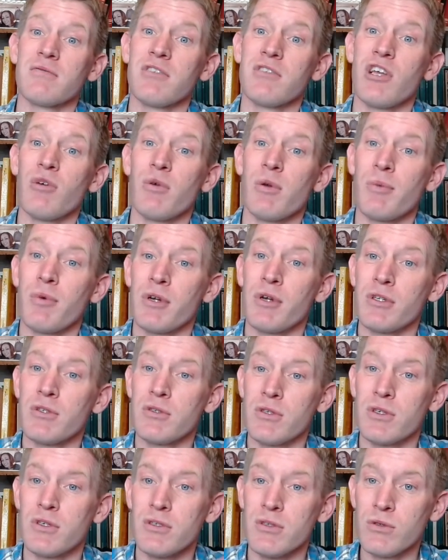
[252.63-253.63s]
We bring
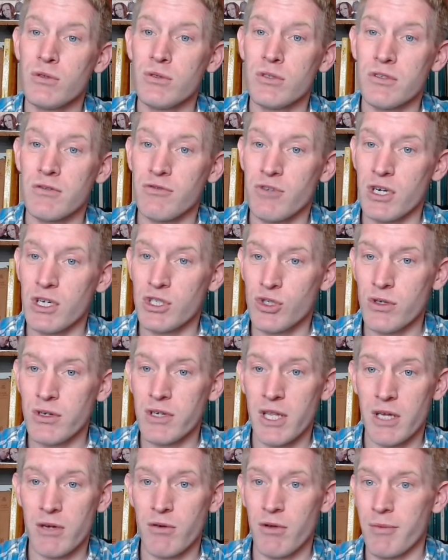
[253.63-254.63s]
you good news of great
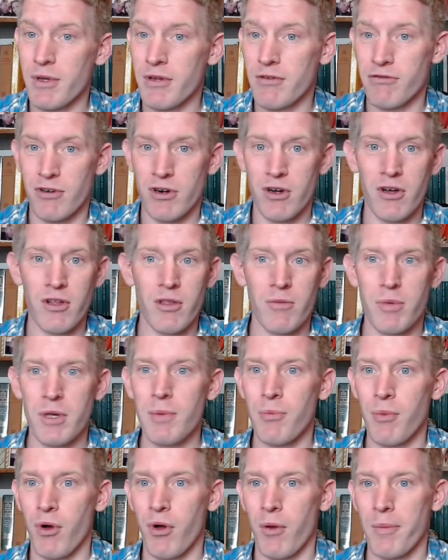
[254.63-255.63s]
joy that will be for all the
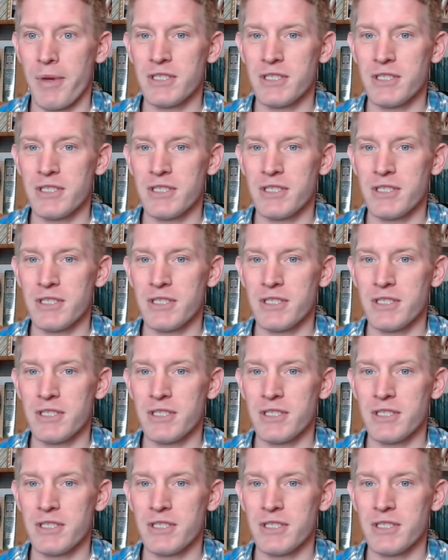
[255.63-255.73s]
people.